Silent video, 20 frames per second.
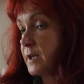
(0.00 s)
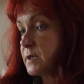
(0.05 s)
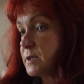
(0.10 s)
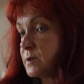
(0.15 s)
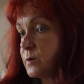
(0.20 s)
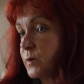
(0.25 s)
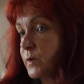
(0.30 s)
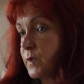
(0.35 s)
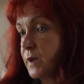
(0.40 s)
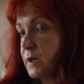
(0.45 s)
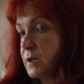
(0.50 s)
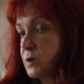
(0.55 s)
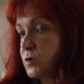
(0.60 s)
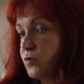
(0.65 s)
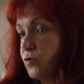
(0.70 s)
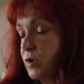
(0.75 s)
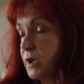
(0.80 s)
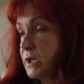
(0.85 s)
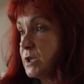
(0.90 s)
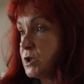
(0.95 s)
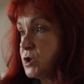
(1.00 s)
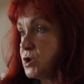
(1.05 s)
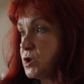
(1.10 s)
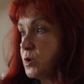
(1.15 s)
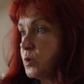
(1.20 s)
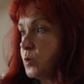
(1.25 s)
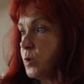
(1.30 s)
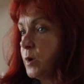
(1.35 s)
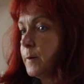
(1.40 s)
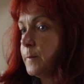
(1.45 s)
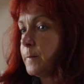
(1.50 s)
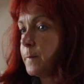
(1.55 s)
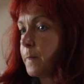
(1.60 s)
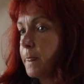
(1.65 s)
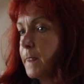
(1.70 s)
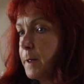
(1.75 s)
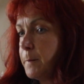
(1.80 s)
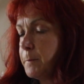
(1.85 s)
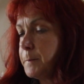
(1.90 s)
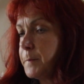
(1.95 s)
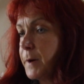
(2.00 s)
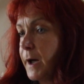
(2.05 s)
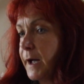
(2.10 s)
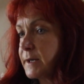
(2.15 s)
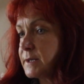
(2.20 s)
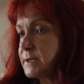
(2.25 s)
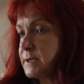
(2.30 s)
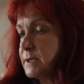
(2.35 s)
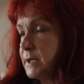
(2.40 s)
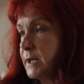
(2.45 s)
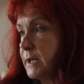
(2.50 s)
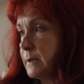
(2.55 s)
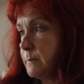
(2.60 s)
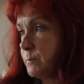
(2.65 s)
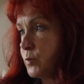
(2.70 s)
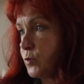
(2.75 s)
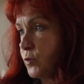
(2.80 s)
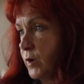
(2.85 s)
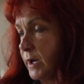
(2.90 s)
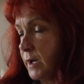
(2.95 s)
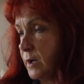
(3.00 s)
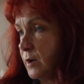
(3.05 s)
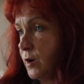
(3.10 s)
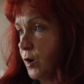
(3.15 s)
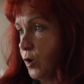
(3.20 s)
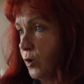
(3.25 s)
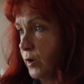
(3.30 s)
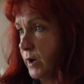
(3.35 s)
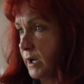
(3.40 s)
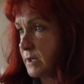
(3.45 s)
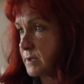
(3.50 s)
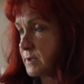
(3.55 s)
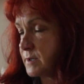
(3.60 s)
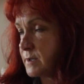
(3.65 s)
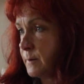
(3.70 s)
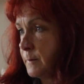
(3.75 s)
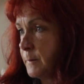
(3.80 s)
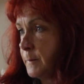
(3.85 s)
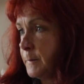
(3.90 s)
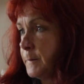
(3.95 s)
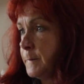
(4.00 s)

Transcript: And so things really do impact and imprint on us.